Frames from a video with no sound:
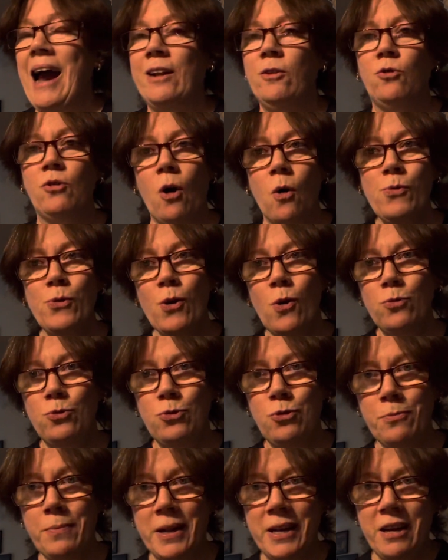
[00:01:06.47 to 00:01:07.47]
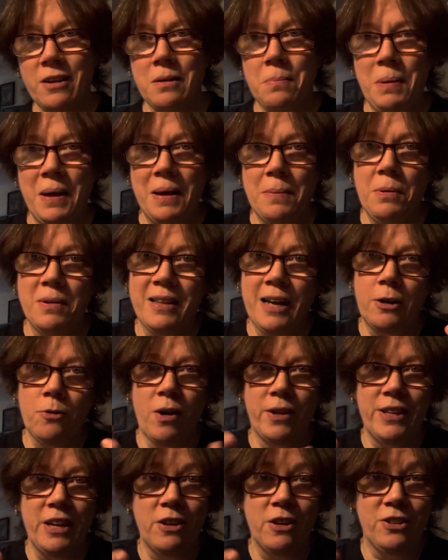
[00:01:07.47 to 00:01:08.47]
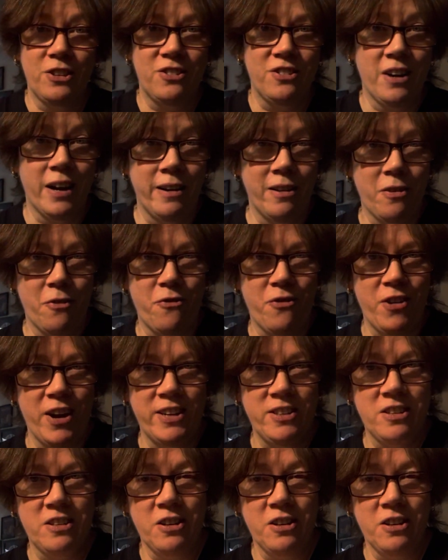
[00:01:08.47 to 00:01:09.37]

don't know too many other people that are on the other side of the fence,